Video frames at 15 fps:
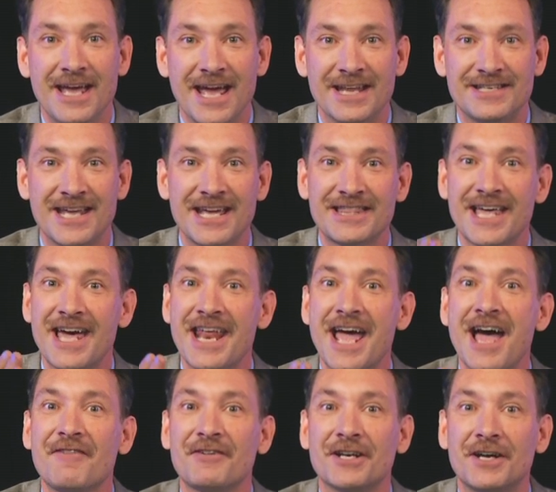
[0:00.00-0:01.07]
And take that
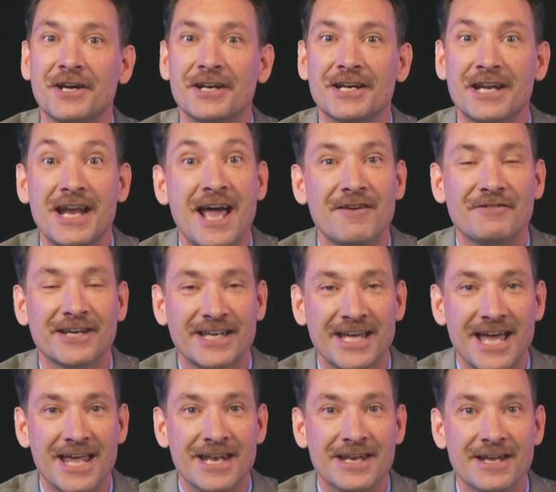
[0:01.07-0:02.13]
half and cut it in half
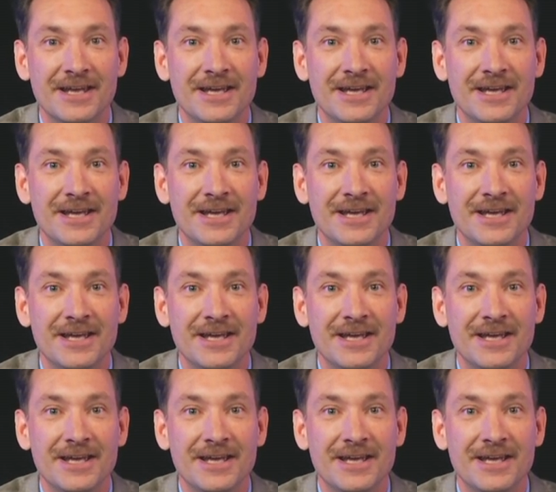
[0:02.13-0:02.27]
again.